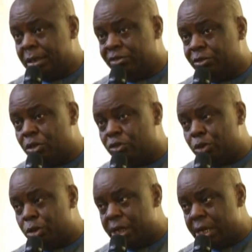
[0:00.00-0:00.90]
it's not
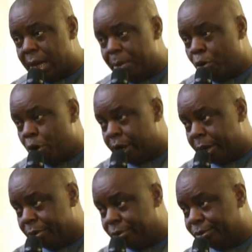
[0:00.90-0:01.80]
only
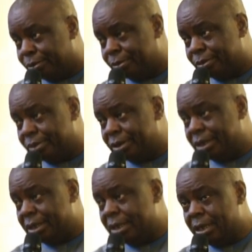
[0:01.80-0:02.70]
abhorrible,
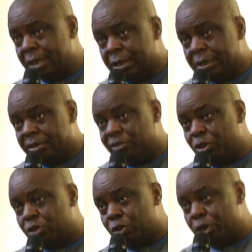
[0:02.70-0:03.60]
it's
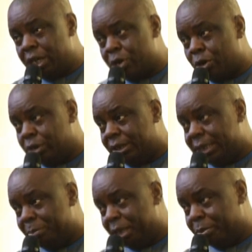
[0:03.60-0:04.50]
not only
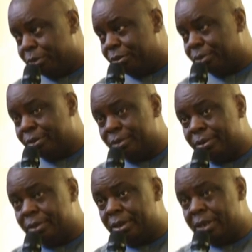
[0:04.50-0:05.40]
condemnable,
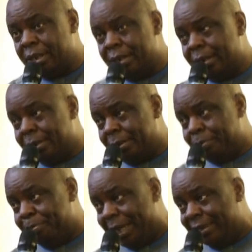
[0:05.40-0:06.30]

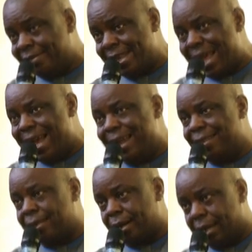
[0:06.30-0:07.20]
but a
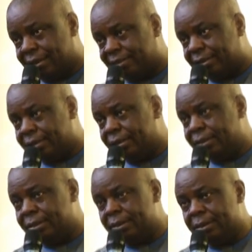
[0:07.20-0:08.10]
threat
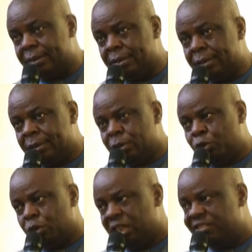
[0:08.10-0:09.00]

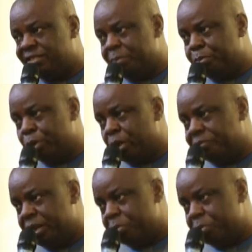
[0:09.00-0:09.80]
to the symbol of